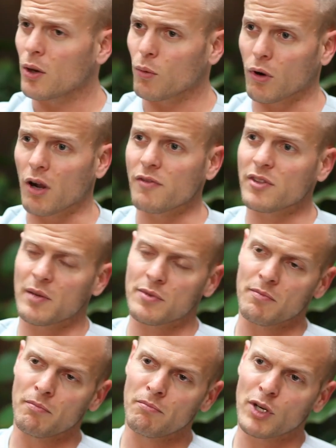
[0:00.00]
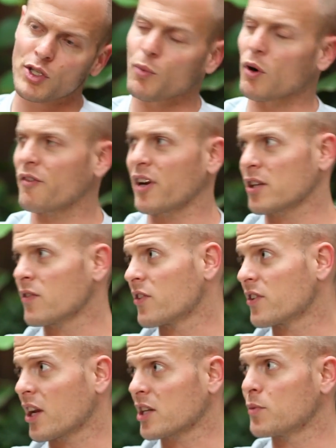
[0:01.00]
were oftentimes much more effective
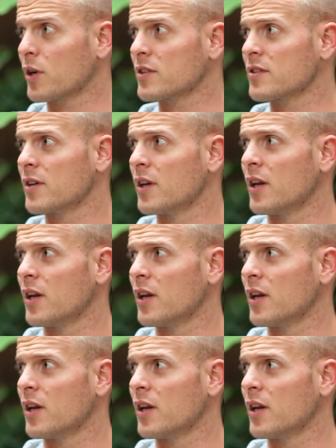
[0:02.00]
than textbooks.